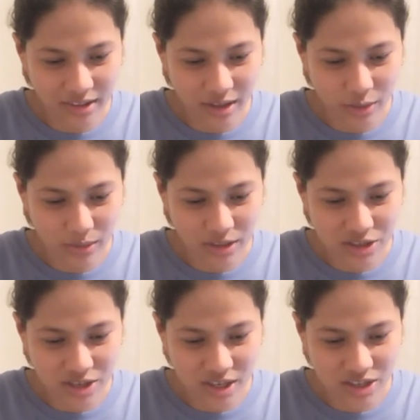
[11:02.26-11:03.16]
they will
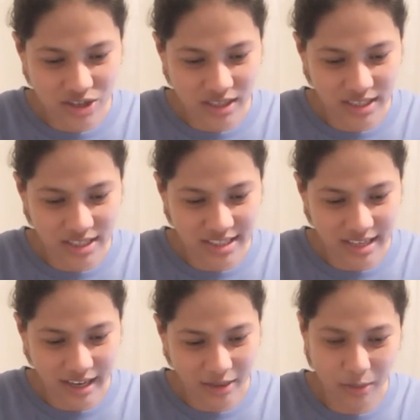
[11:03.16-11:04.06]
change the
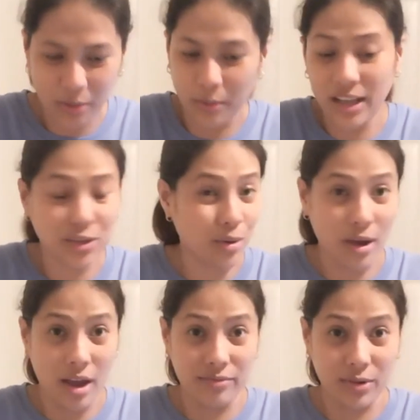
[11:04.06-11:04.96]
design. Oh,
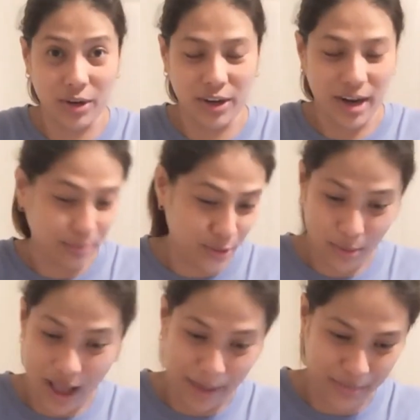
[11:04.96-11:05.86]
whatsoever. I'm so
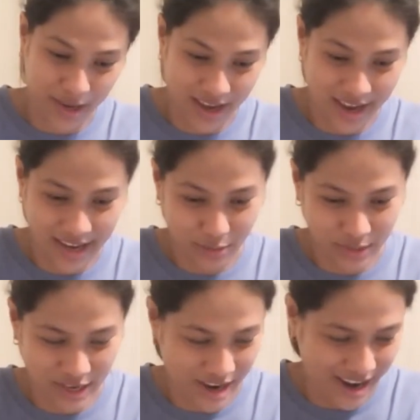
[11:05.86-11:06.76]
happy it
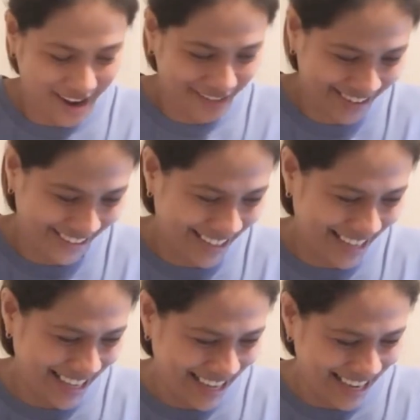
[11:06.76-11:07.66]
was here.
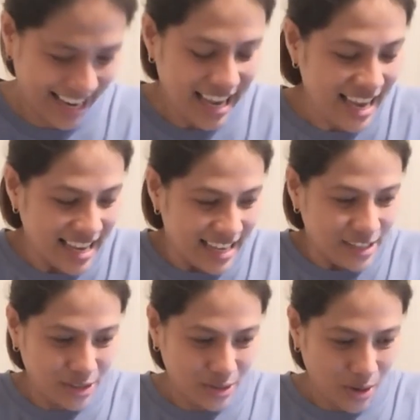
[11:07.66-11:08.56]

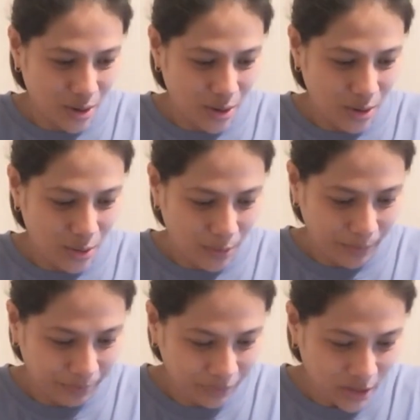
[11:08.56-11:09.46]
So,
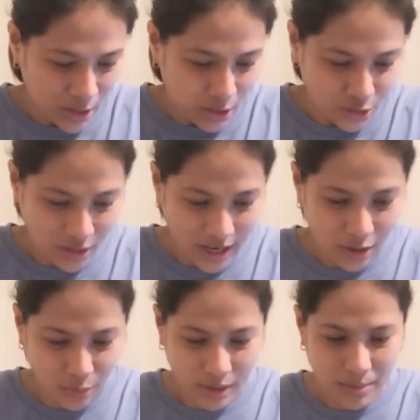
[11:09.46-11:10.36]

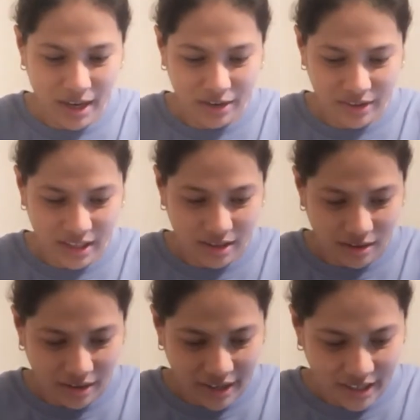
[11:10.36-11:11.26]
together with my green
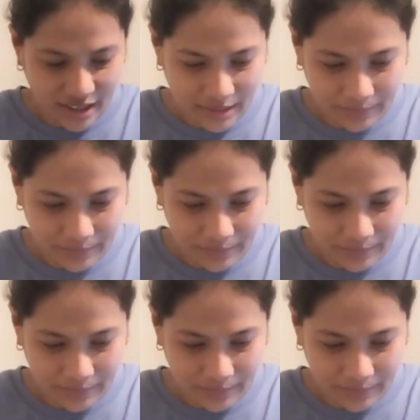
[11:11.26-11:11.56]
card,